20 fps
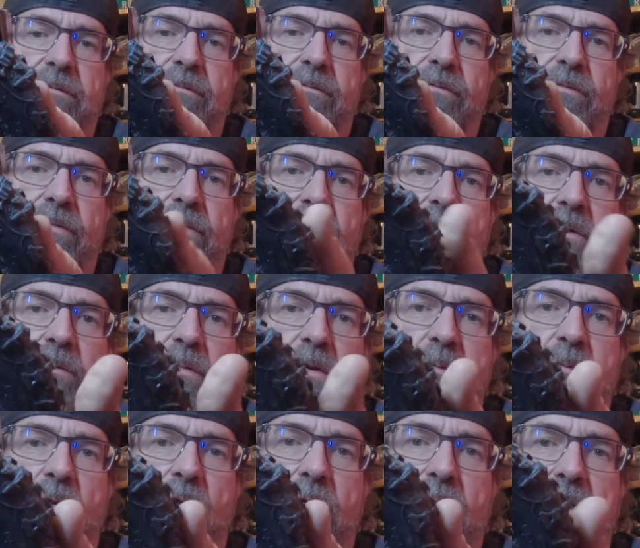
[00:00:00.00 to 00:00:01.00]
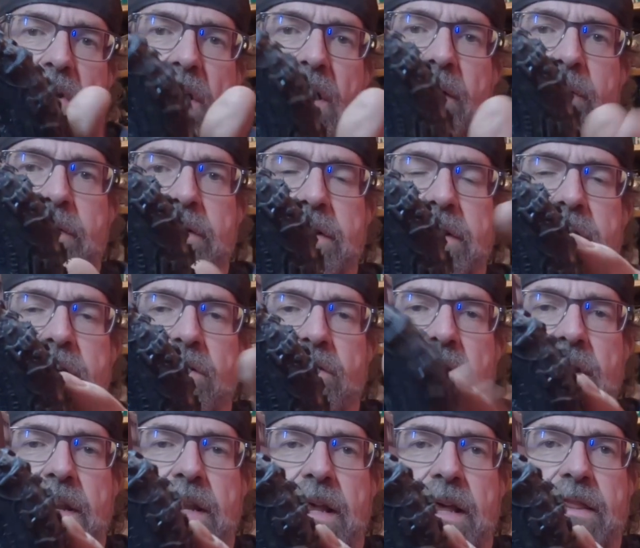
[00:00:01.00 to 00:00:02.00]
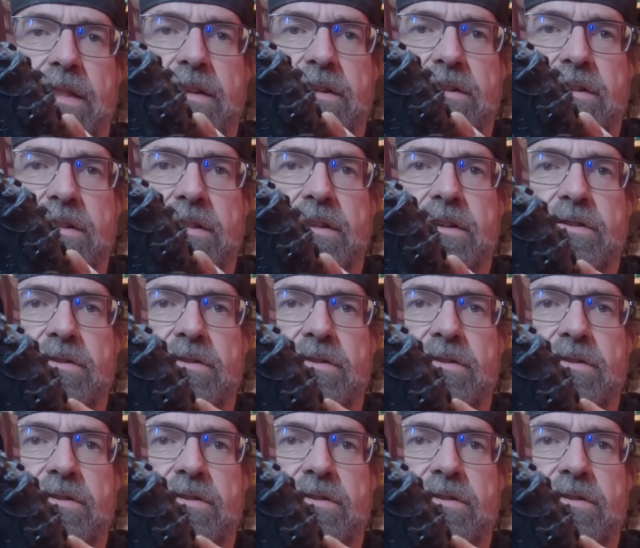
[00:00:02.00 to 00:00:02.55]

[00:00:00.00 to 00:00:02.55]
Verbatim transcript: gonna be more common, you know. And these this